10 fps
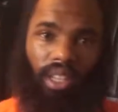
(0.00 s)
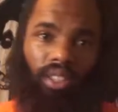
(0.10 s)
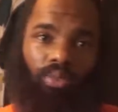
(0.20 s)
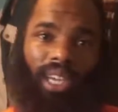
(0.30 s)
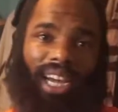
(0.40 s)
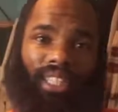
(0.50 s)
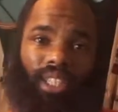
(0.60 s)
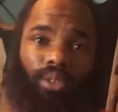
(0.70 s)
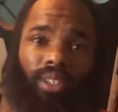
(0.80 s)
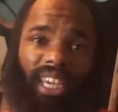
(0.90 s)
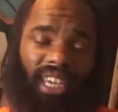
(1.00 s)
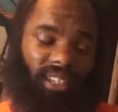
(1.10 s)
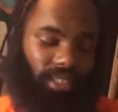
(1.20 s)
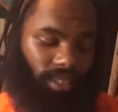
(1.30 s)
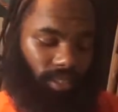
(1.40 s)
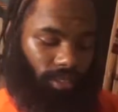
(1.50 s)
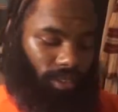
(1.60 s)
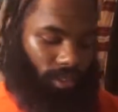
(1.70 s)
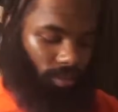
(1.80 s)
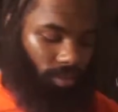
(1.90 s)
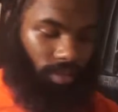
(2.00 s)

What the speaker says: is we got 2 canned goods.